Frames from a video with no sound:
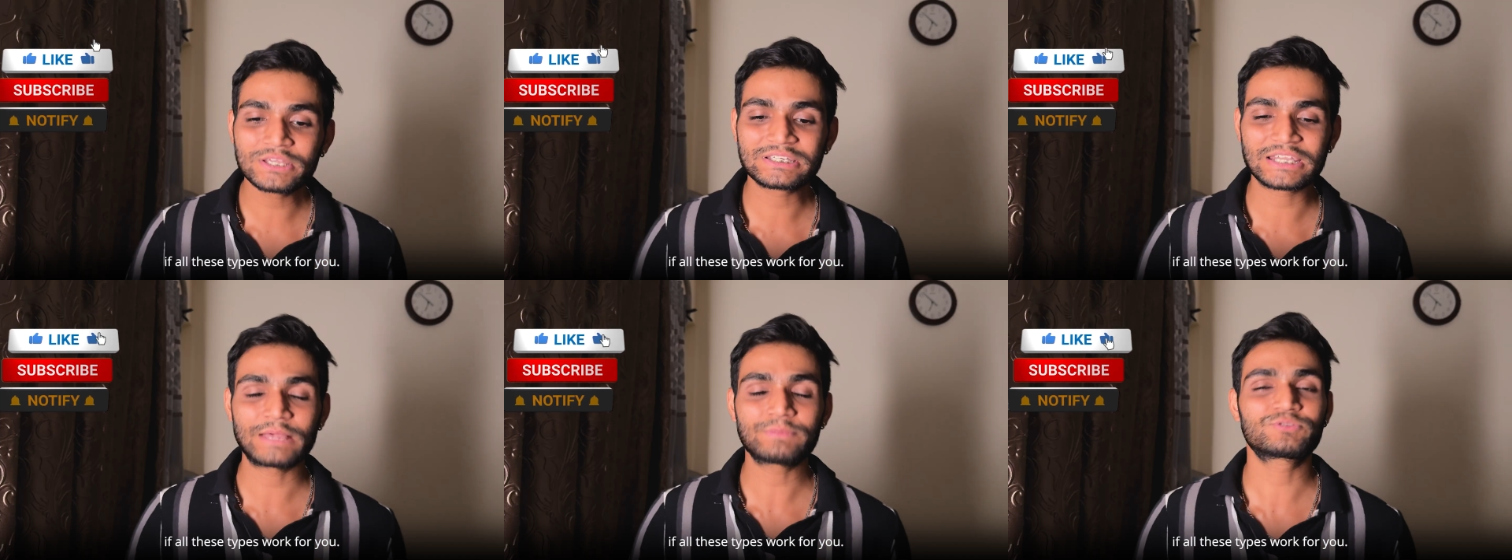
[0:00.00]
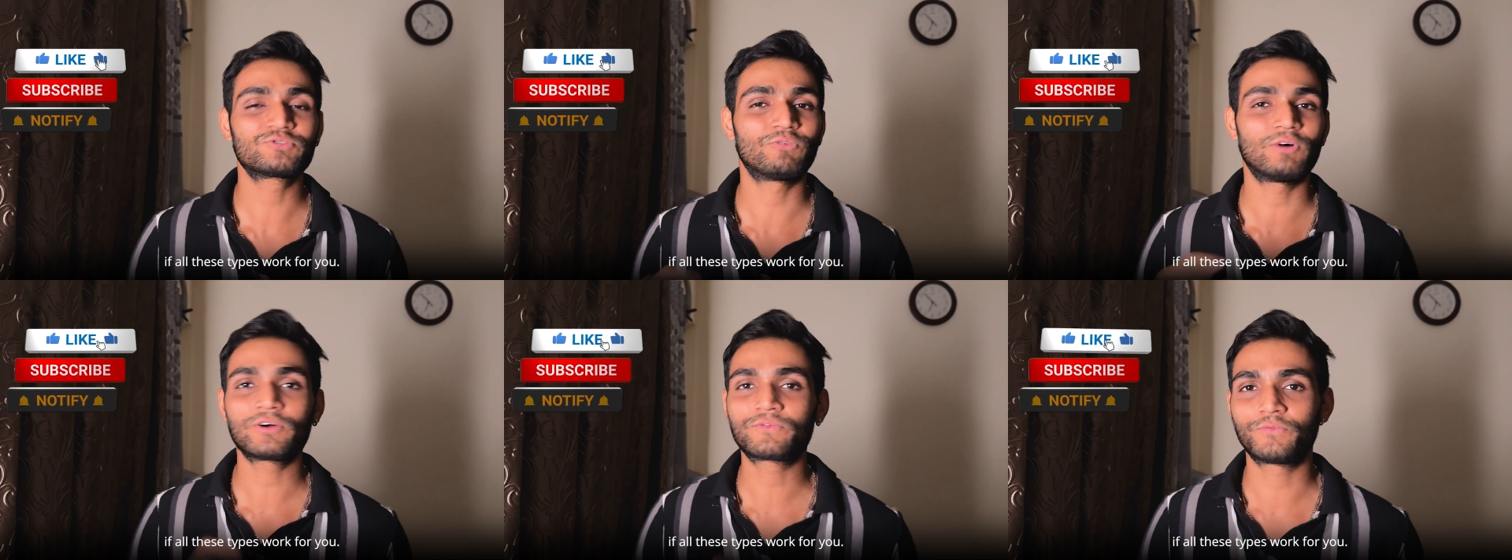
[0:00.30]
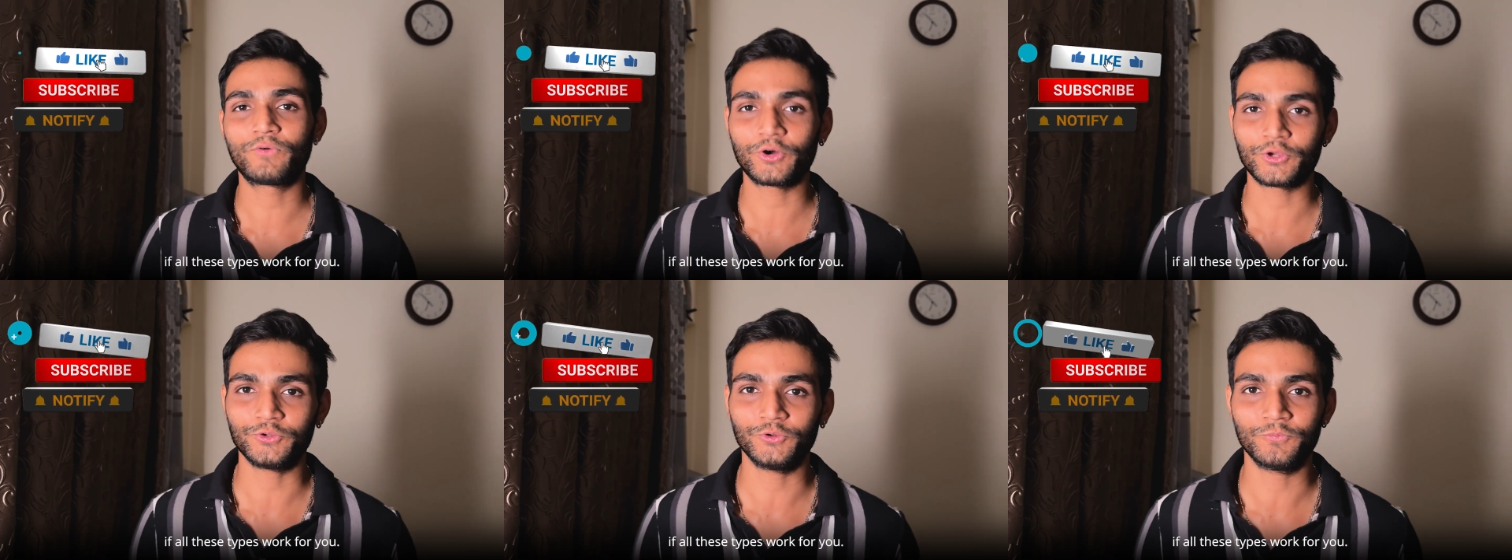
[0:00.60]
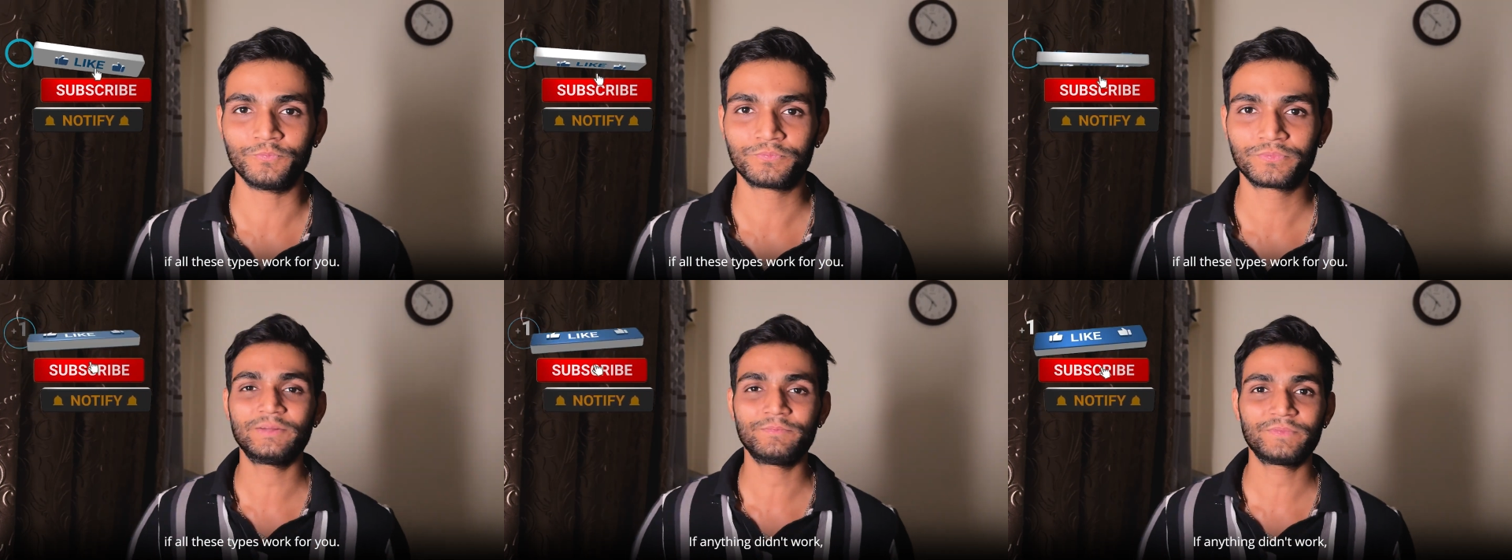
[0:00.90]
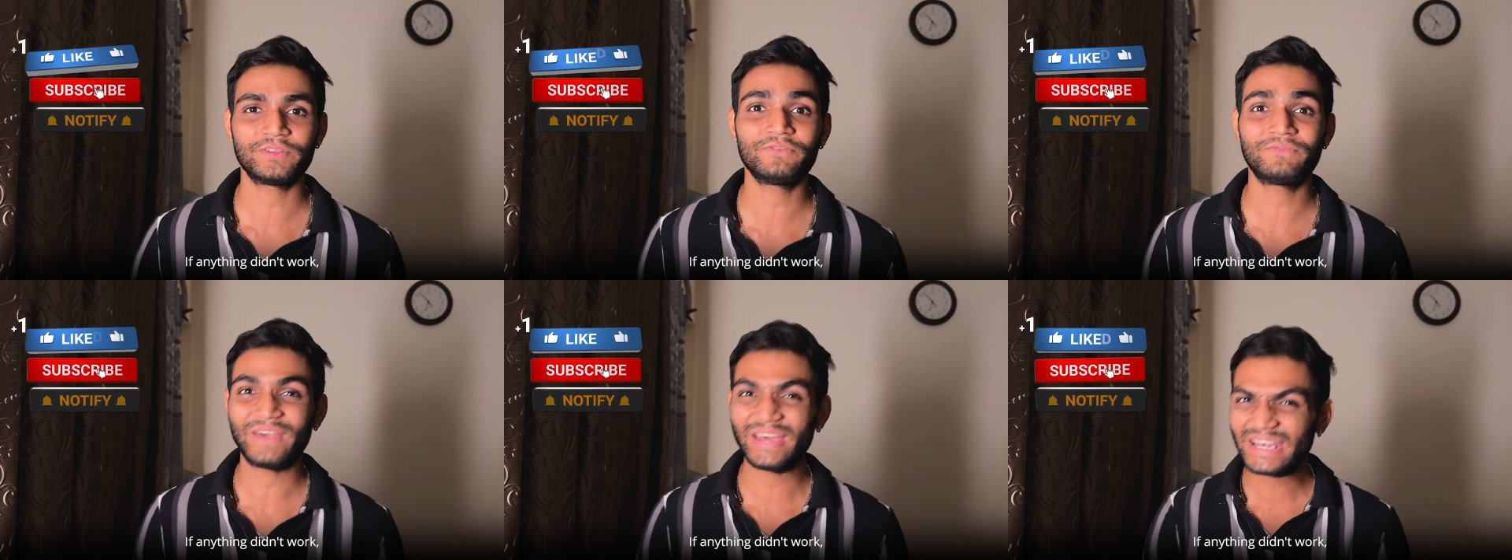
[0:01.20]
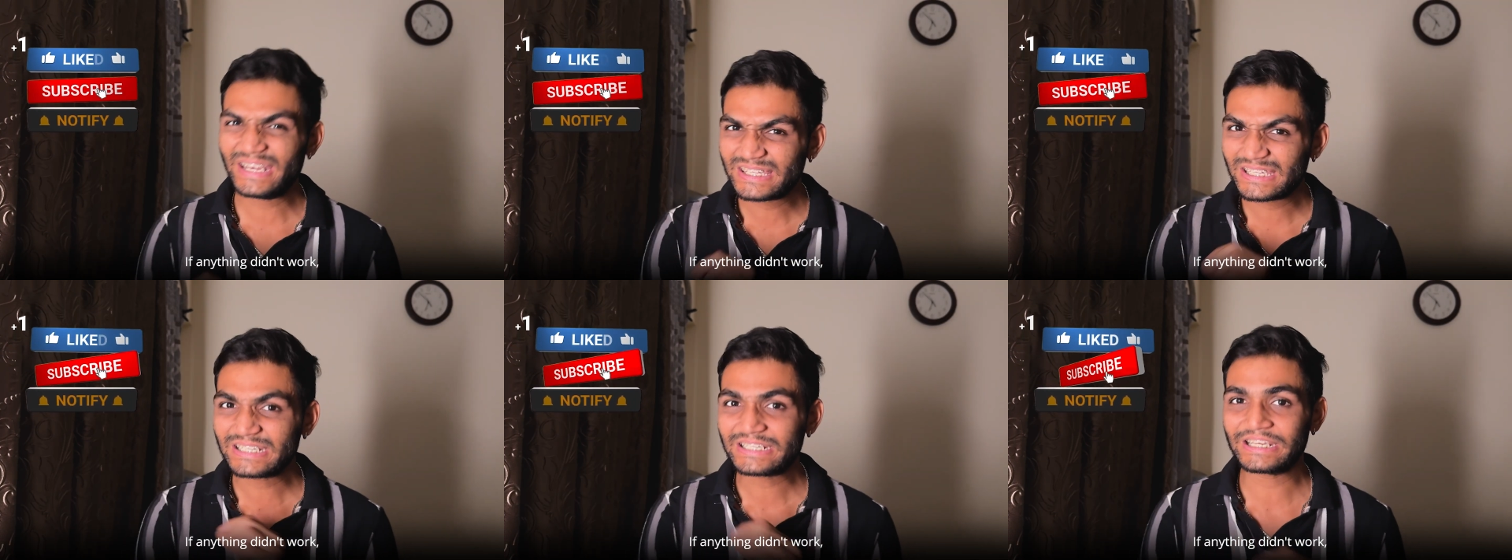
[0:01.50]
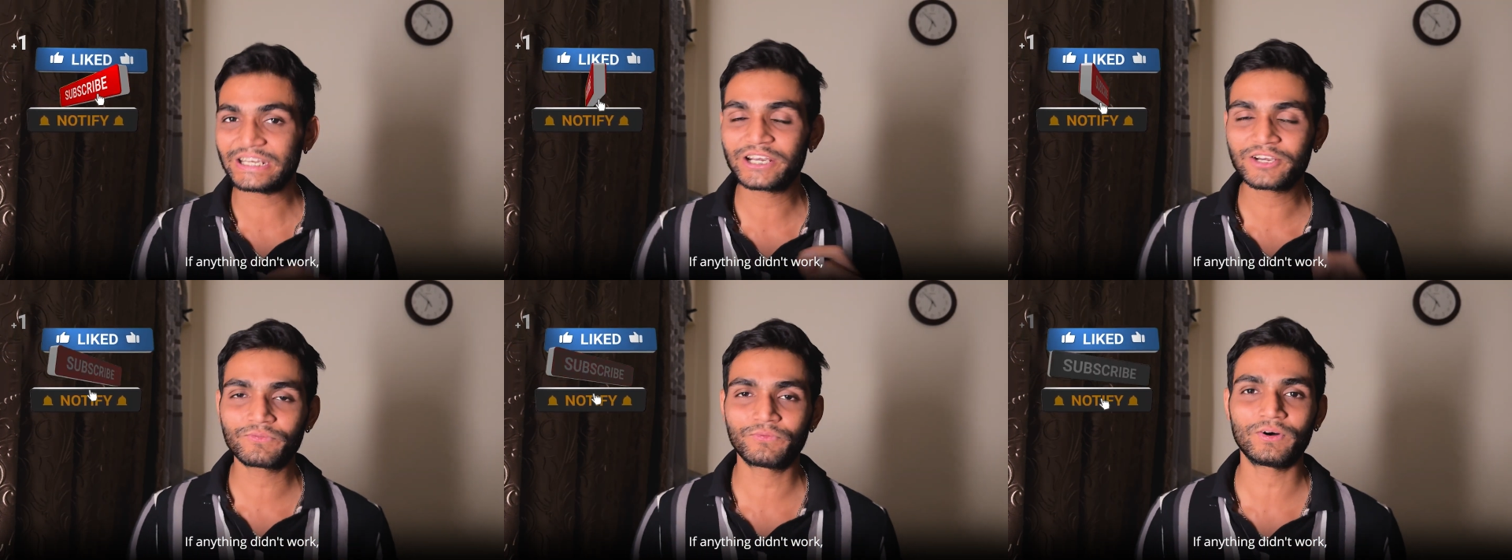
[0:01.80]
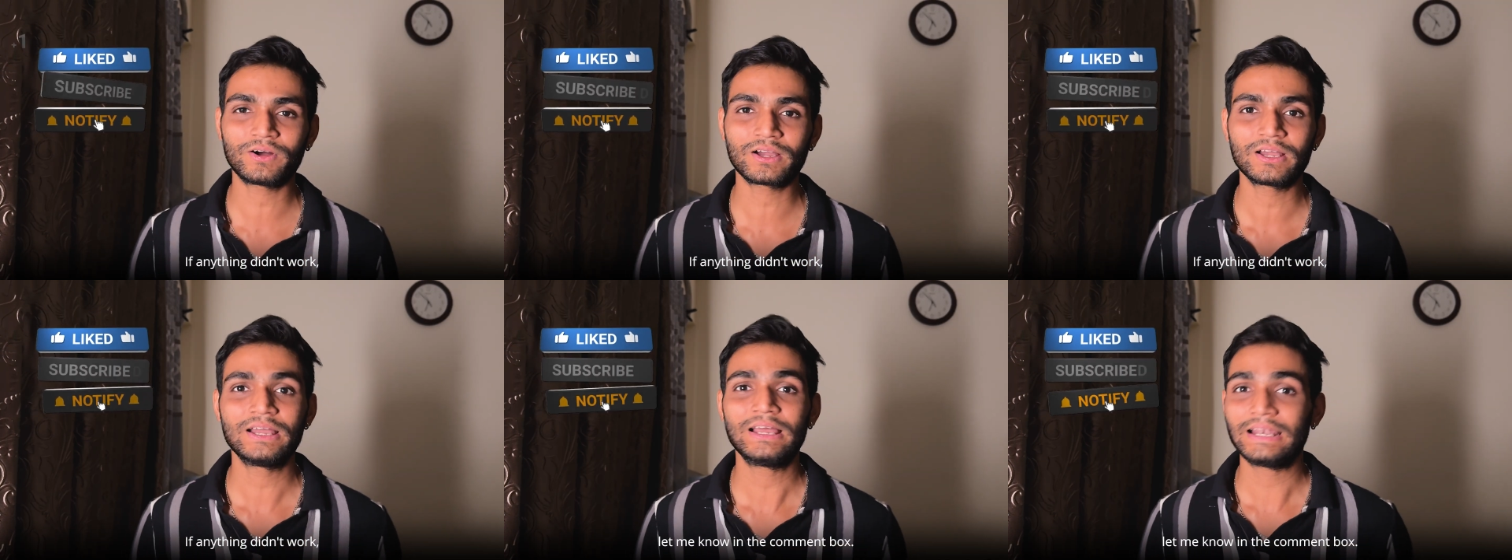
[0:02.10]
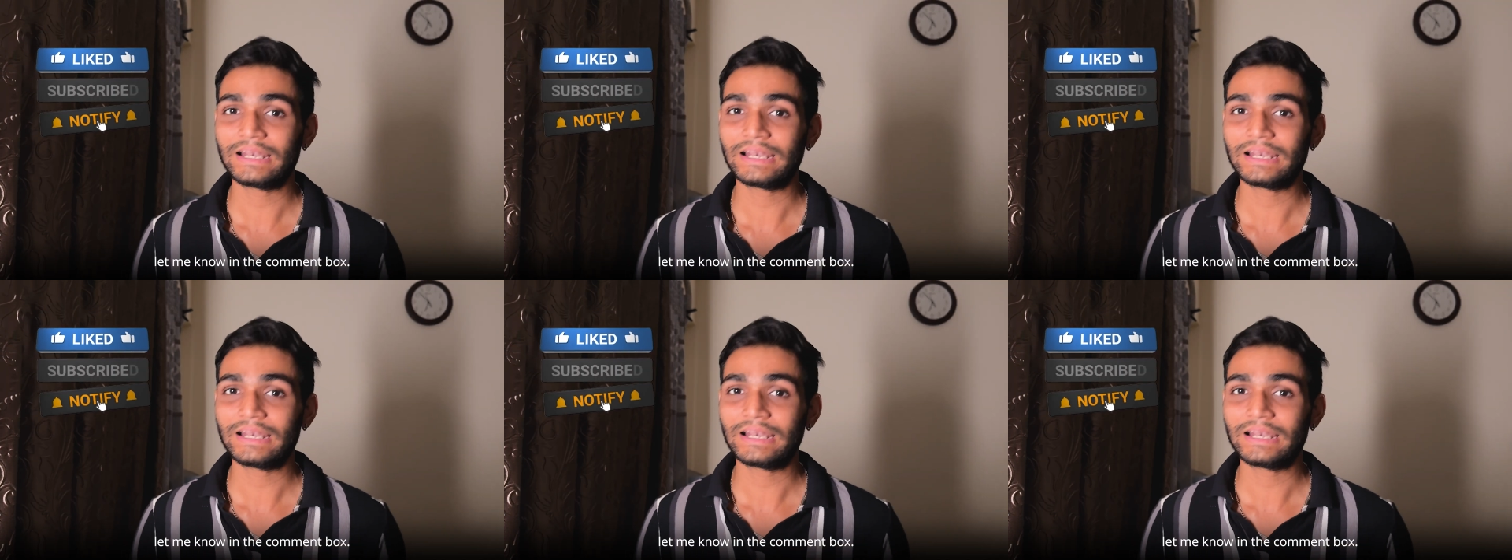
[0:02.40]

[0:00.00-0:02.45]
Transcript: these types work for you if anything didn't work